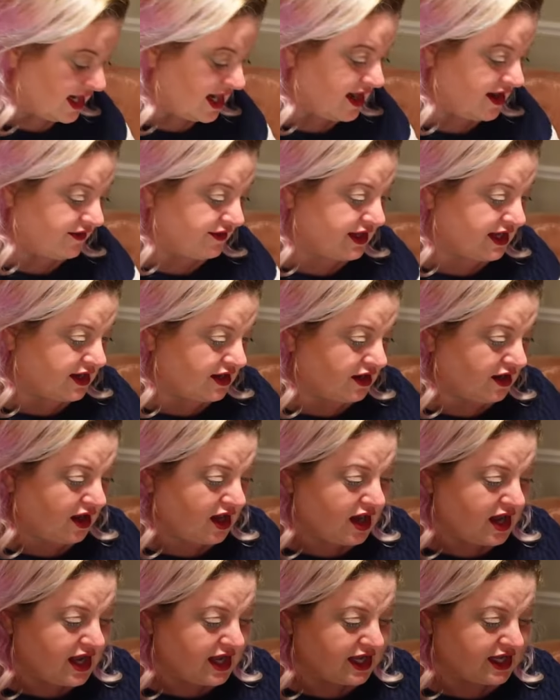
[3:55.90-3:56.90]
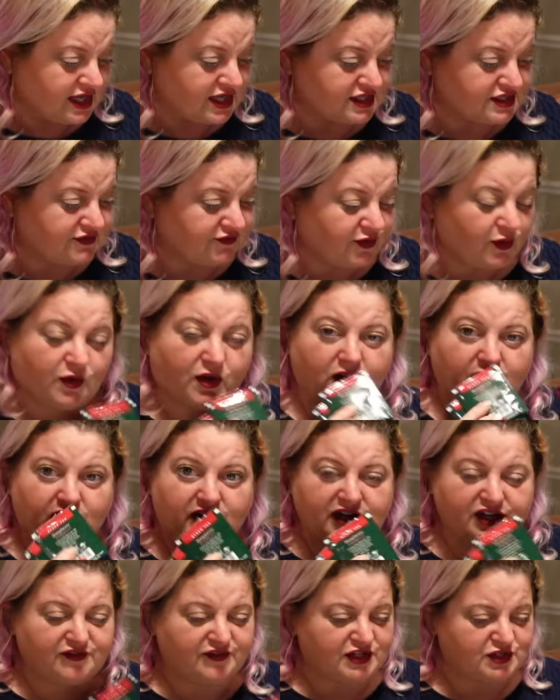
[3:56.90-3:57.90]
have here is four
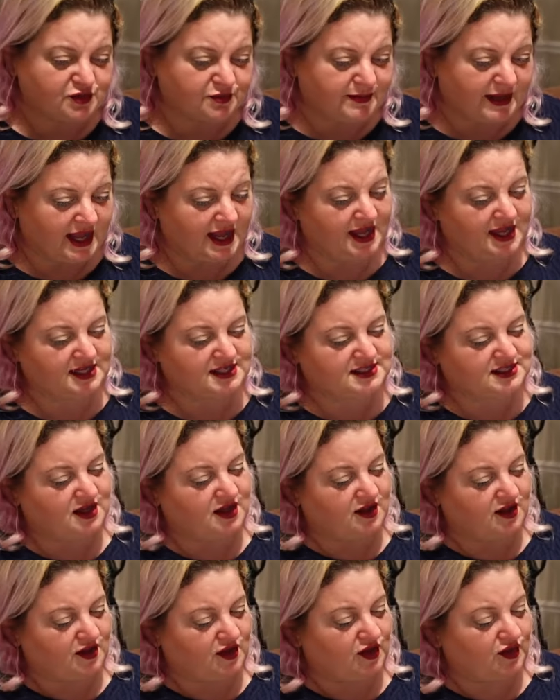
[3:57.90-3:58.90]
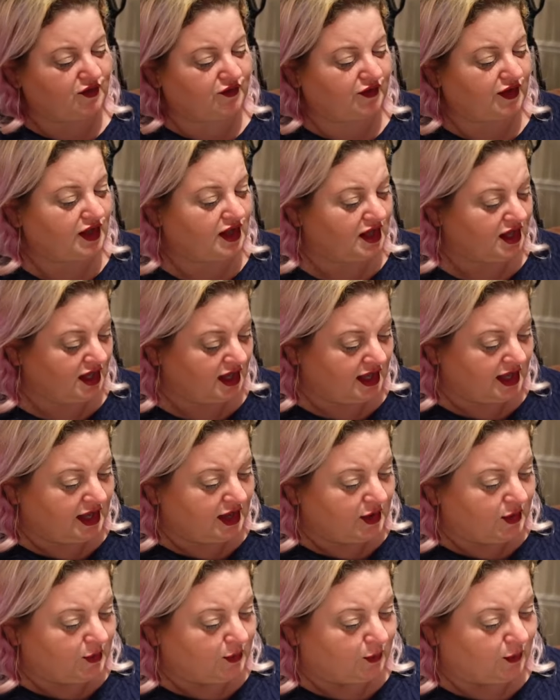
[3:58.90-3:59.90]
individual bags of
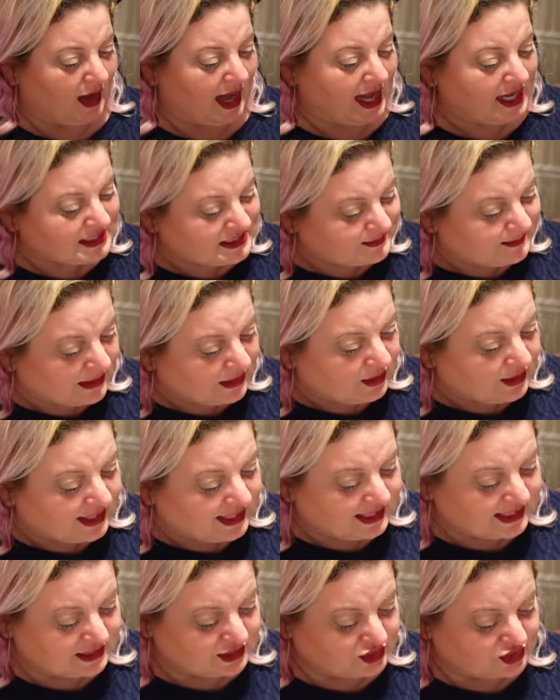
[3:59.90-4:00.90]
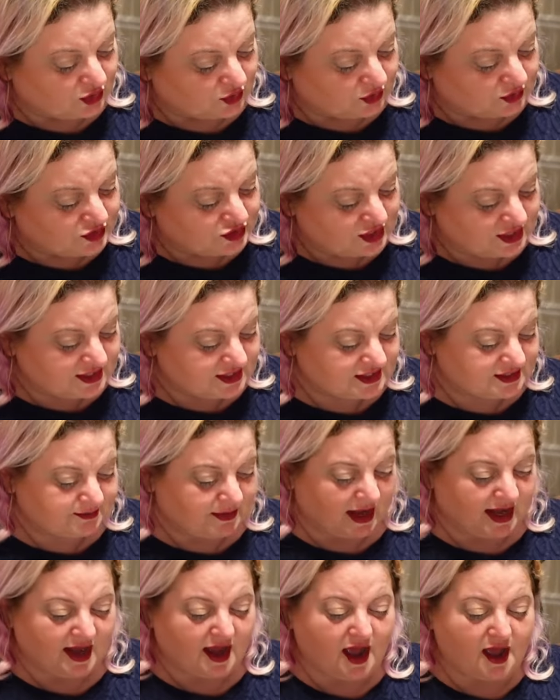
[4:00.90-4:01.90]
Raspberry Indulgence
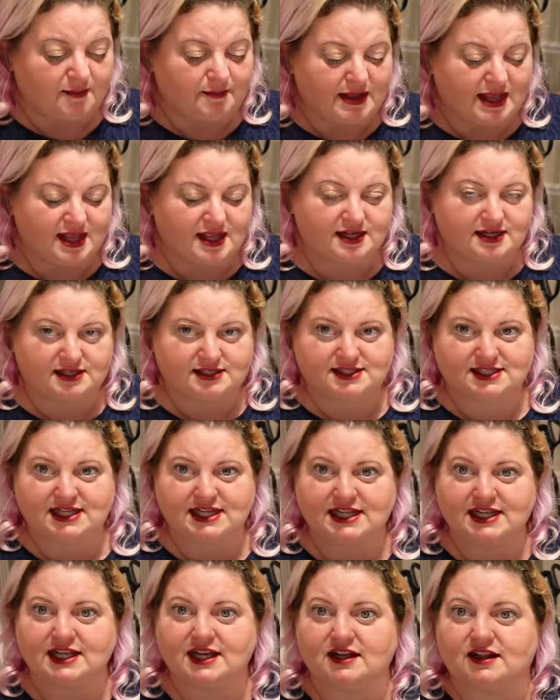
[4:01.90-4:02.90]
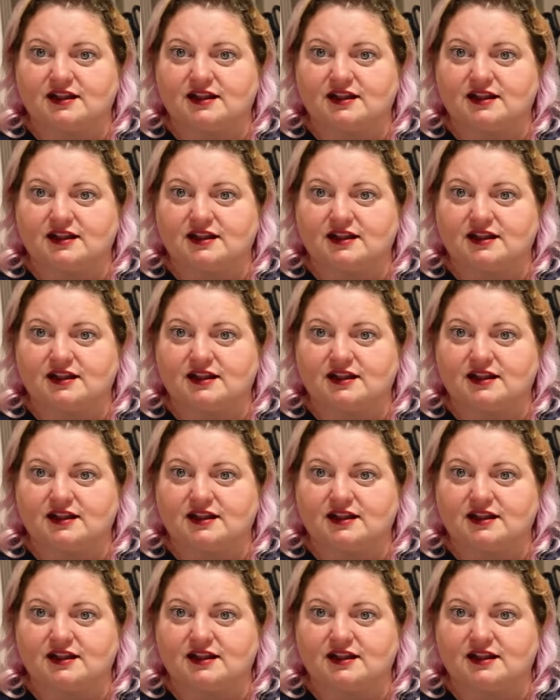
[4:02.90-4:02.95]
by Ahmed T.